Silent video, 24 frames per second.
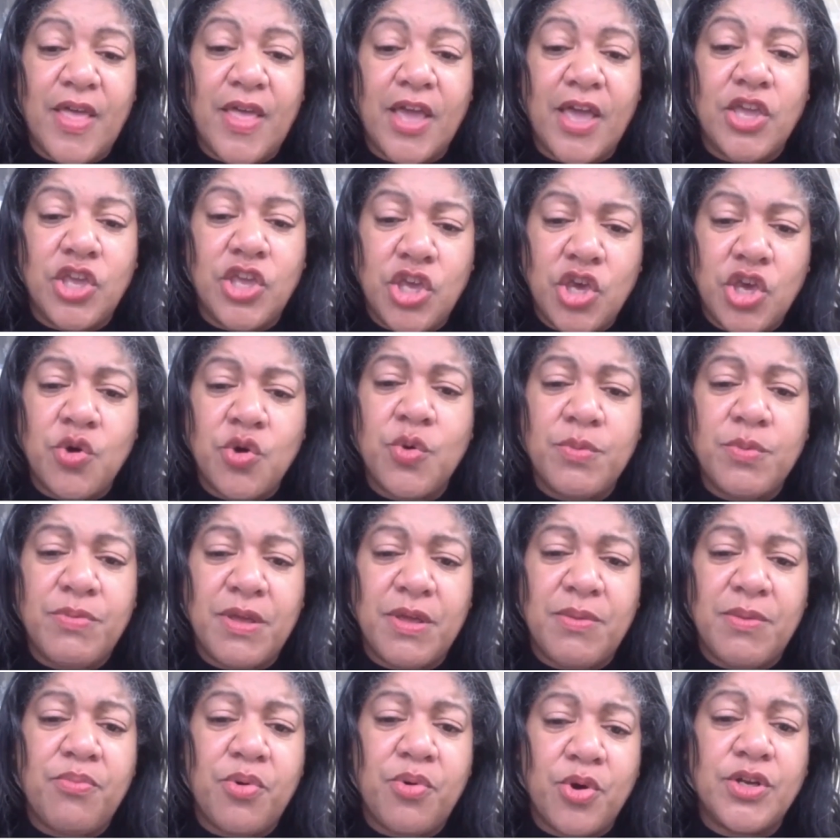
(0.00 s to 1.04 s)
that you would
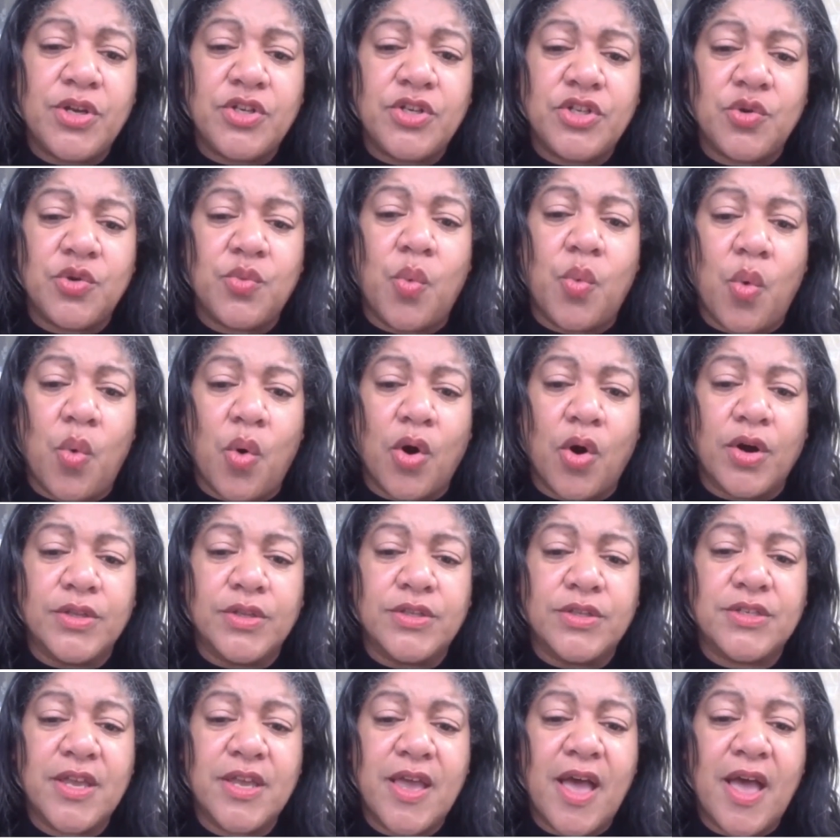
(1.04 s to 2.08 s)
be putting
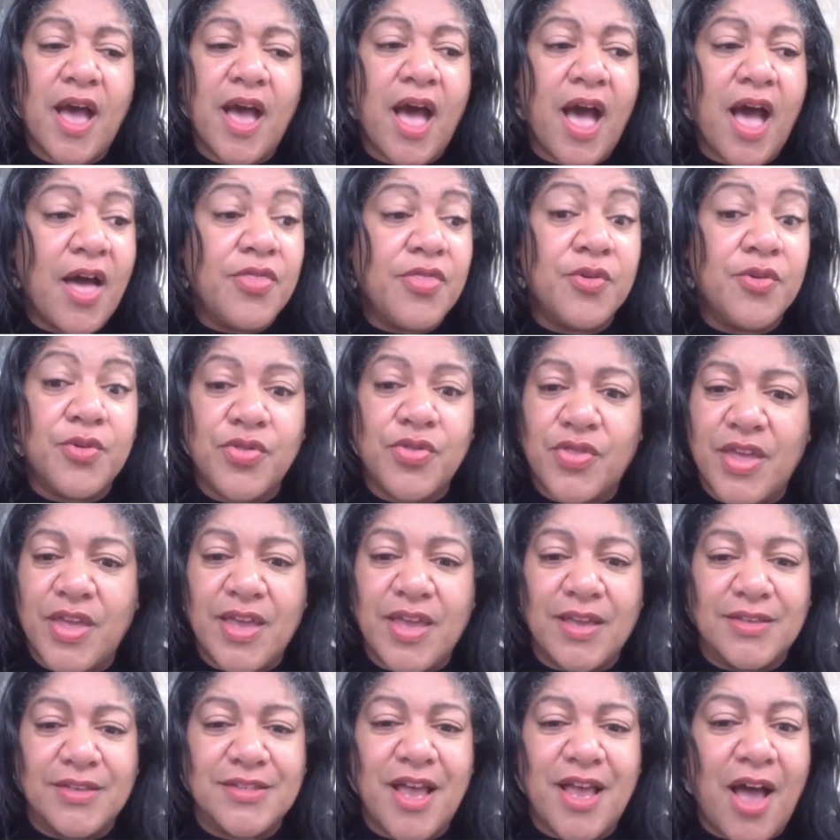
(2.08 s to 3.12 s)
towards other
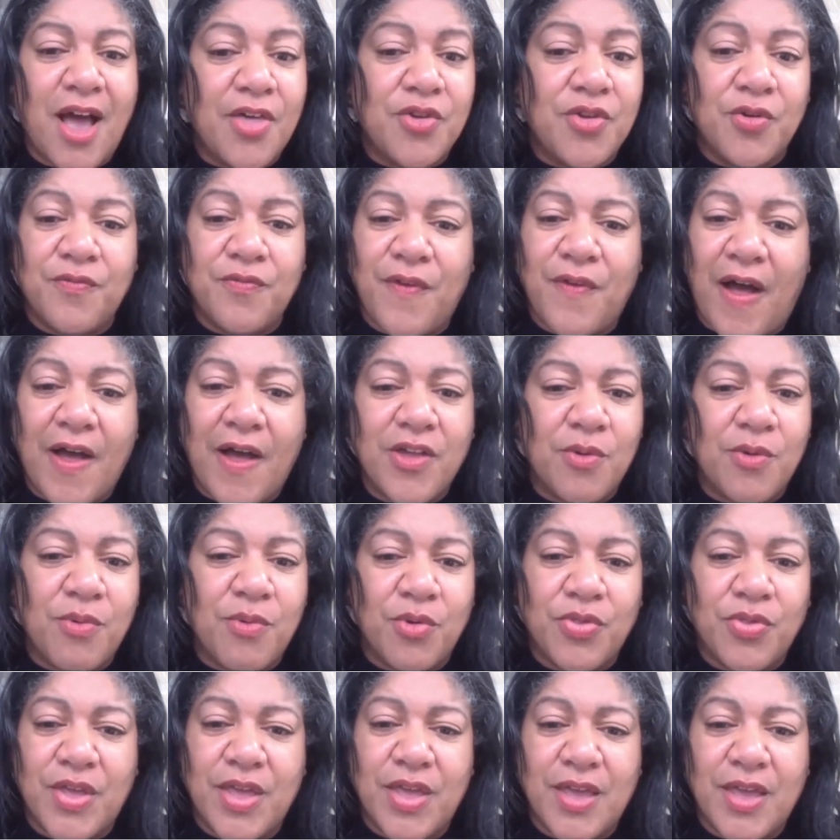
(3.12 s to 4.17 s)
things, other
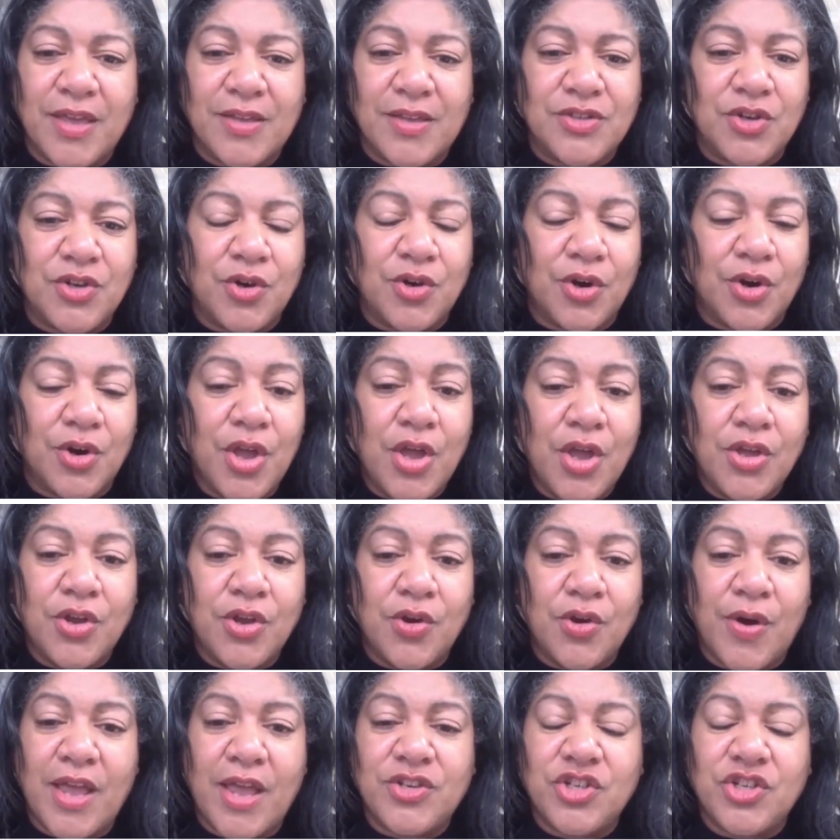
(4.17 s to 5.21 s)
valuable things, your
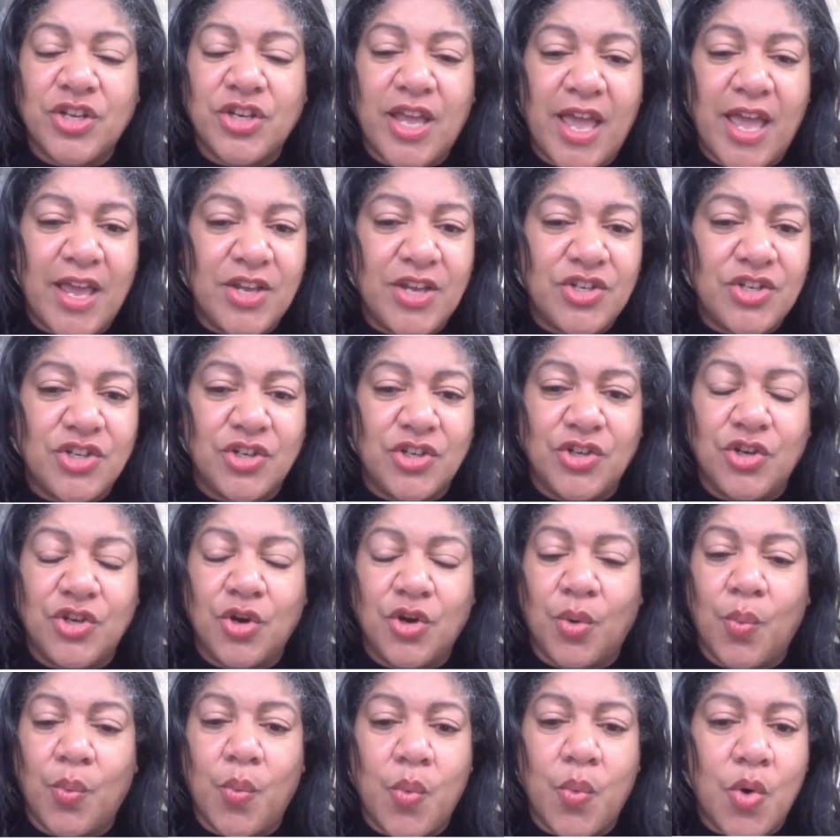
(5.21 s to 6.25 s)
education,
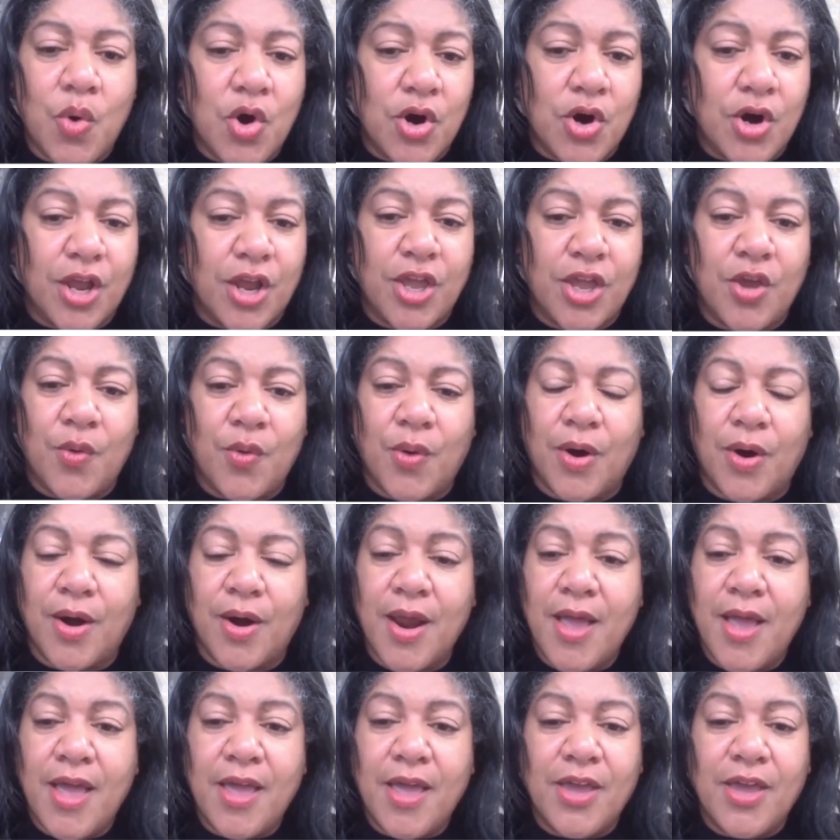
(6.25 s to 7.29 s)
your work,
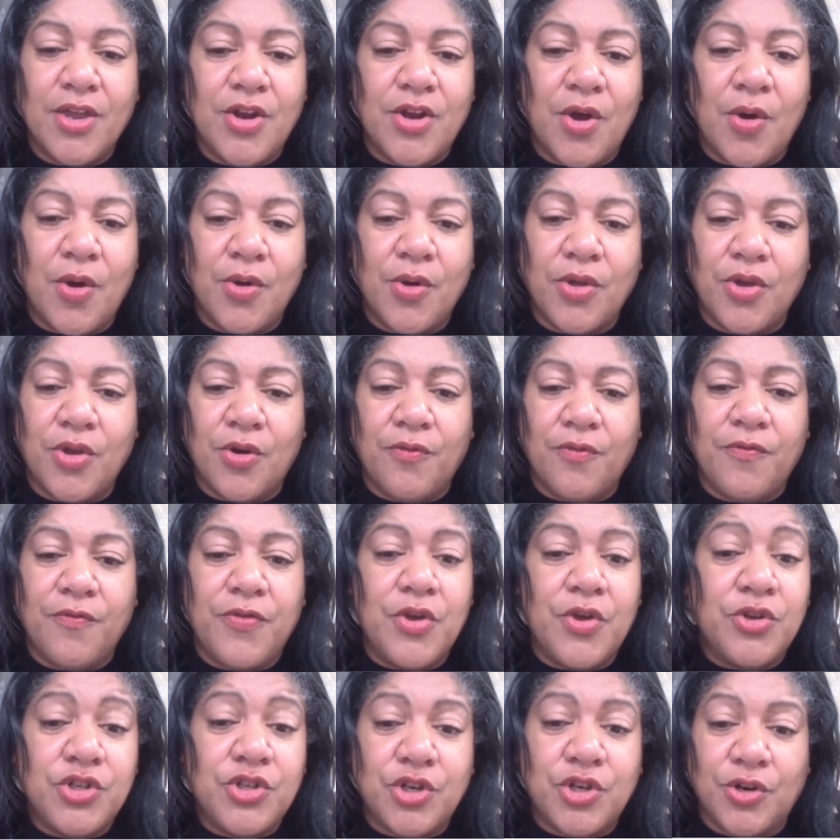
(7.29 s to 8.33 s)
your
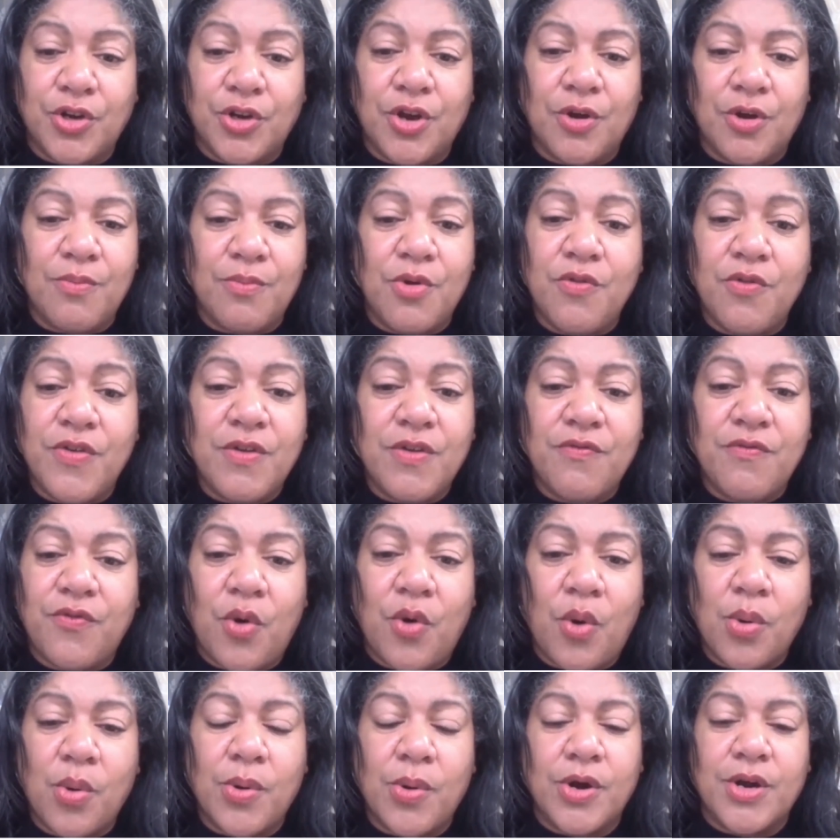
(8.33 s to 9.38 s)
future, you're moving
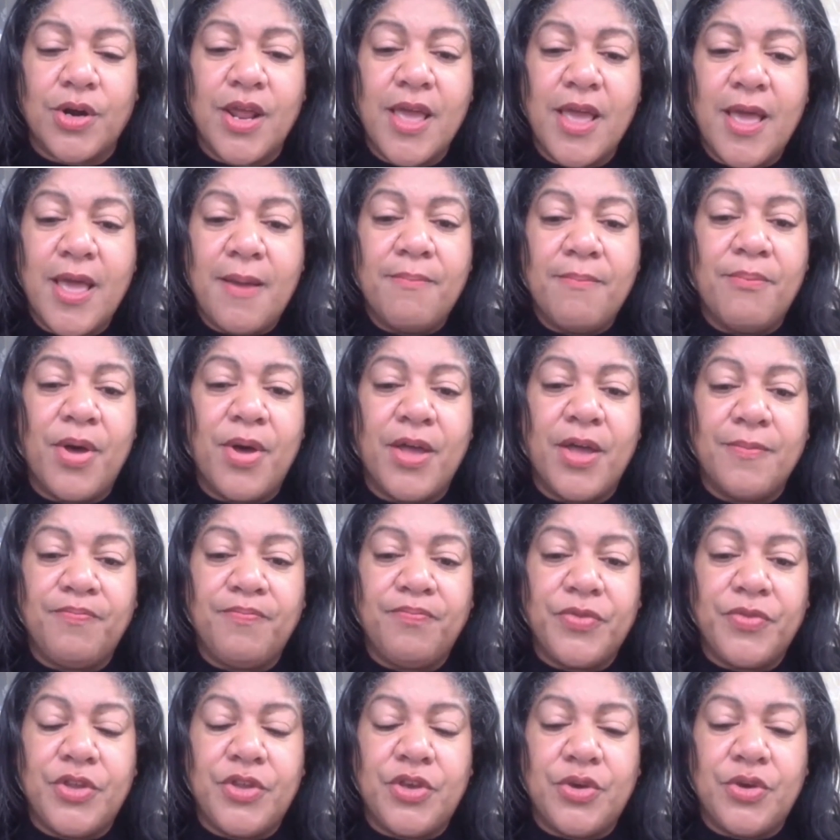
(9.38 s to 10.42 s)
forward. But
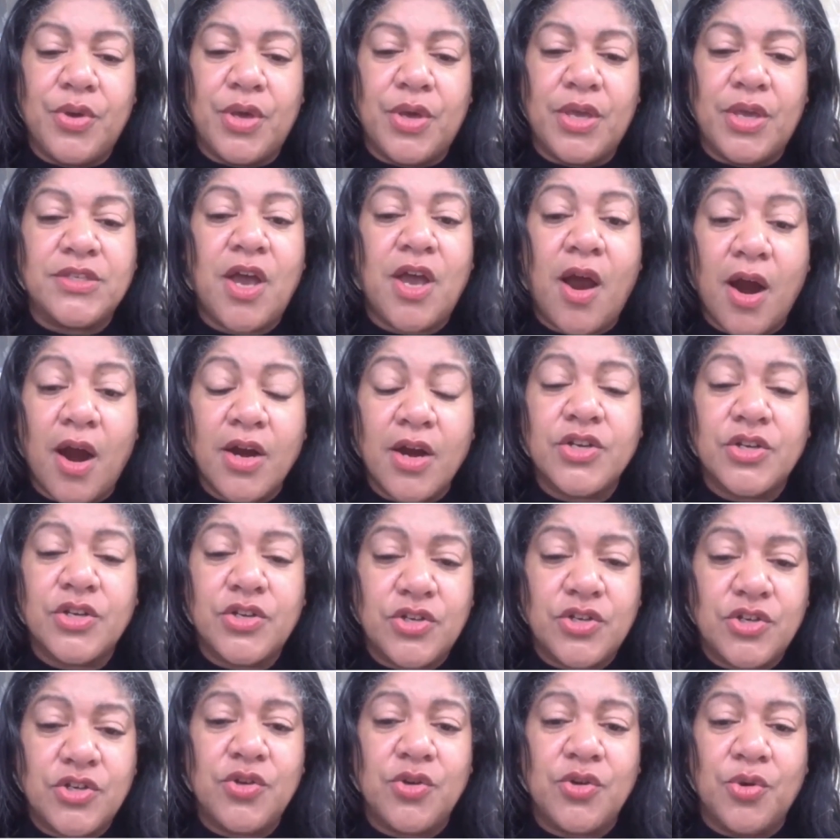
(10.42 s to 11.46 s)
it's hard to
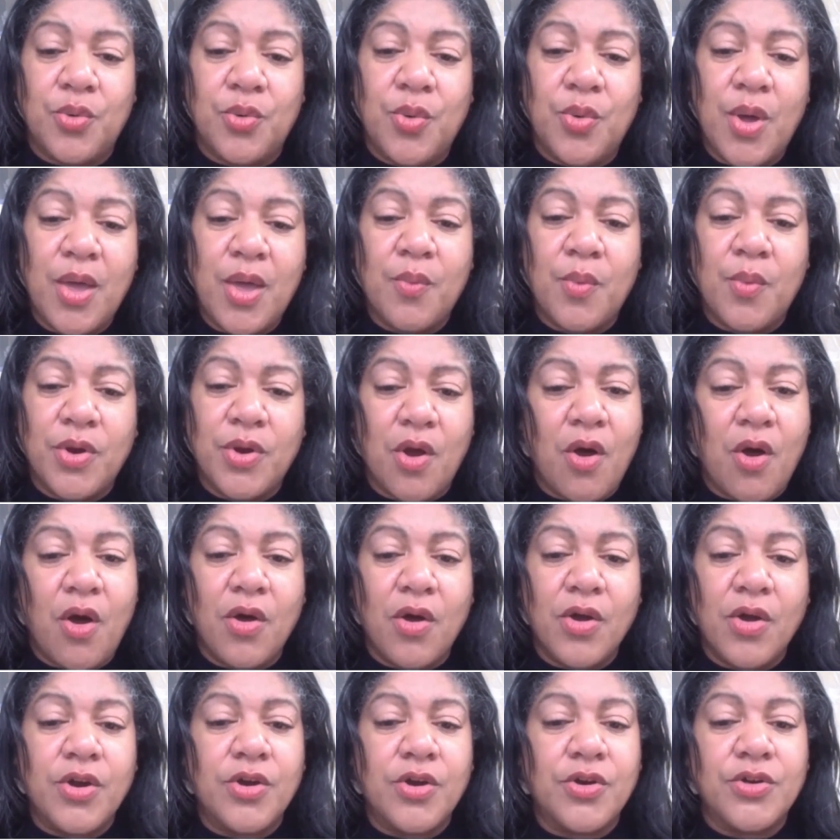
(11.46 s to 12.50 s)
do when
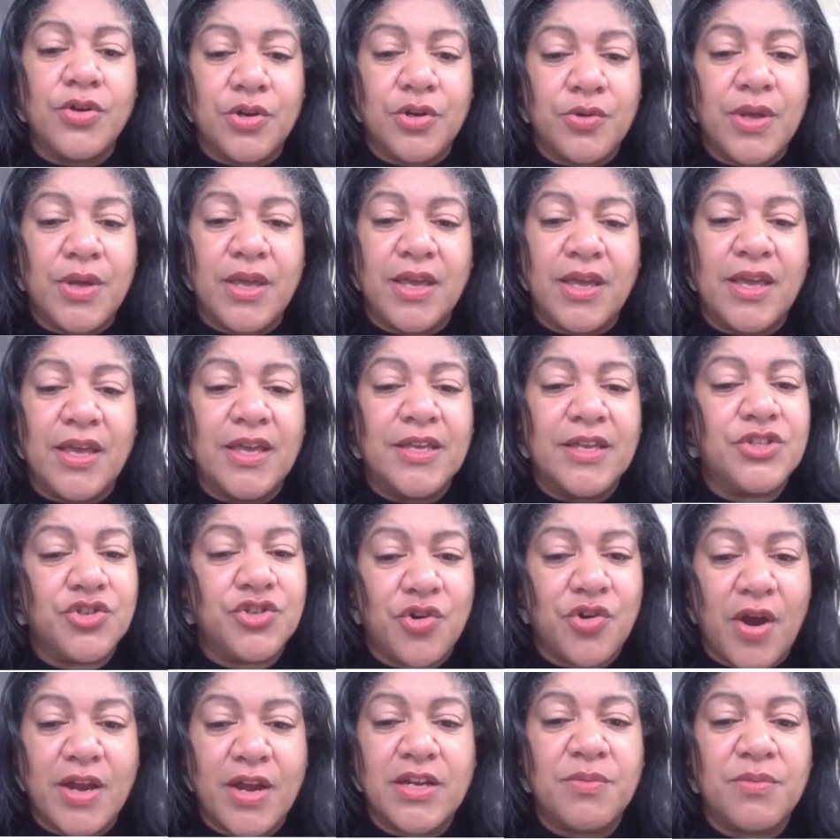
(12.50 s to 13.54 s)
all you're doing is
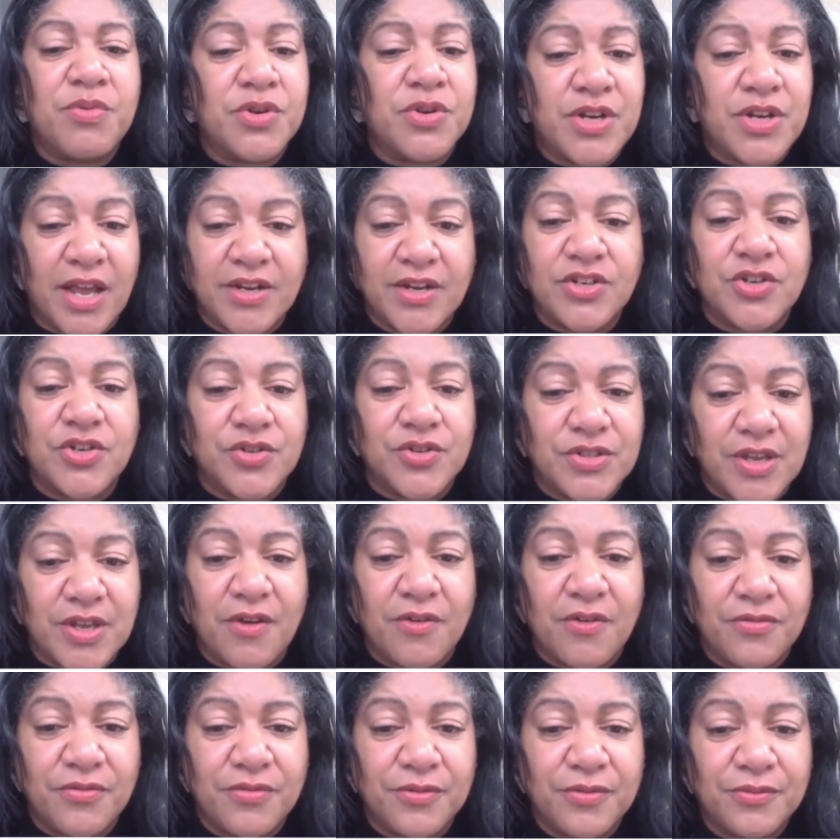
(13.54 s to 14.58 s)
trying to protect
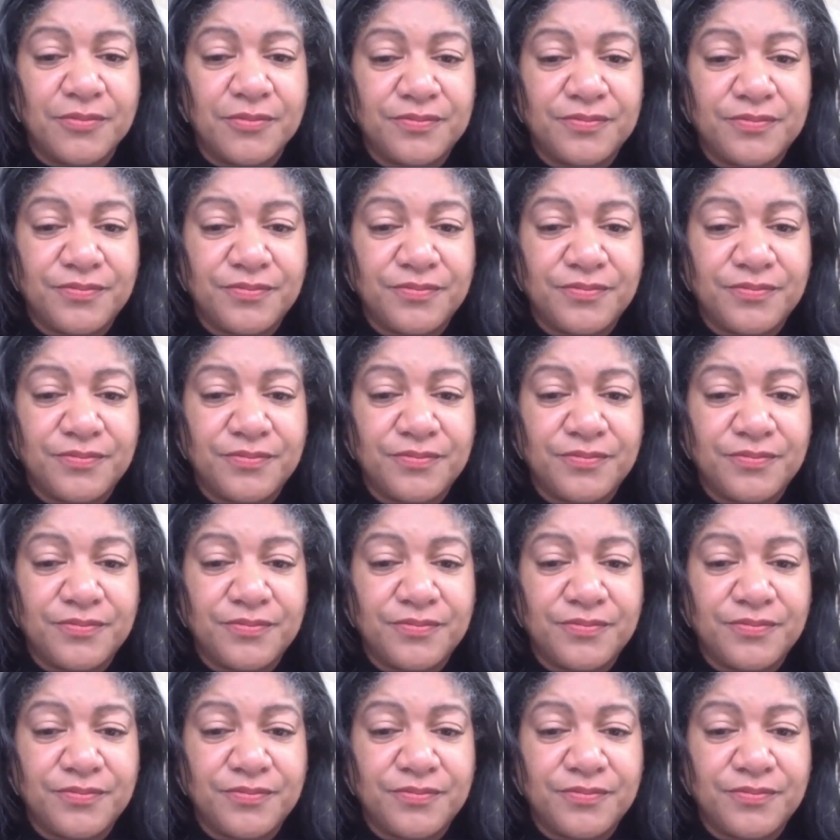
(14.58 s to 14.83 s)
yourself.